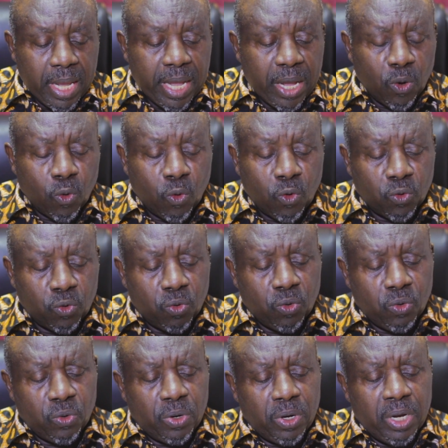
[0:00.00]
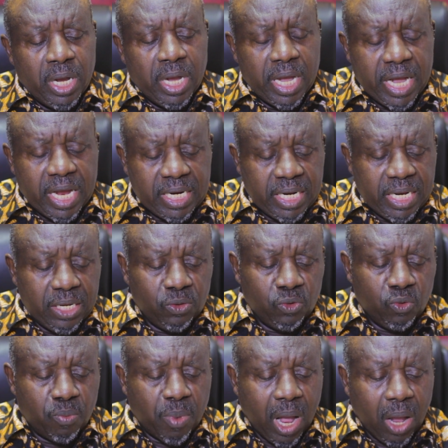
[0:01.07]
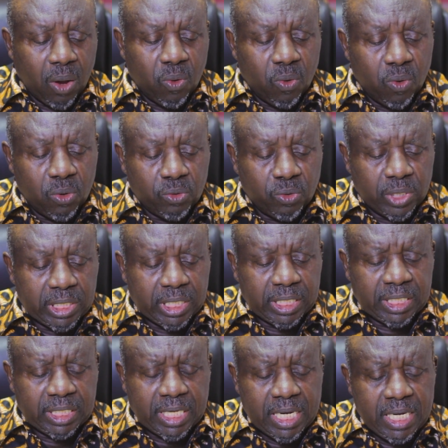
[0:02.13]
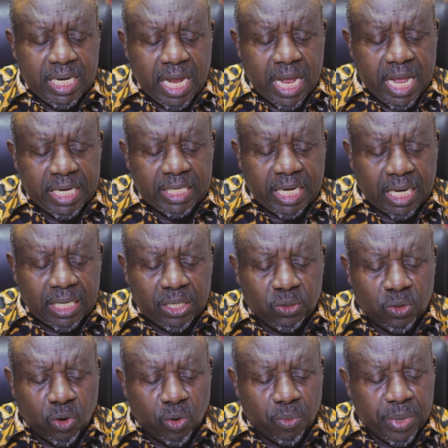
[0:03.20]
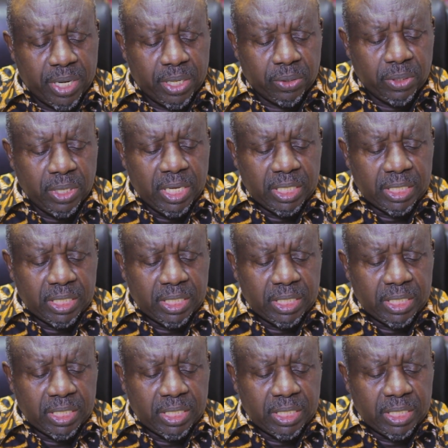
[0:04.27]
and kron any dubak hono was a senior a jane domino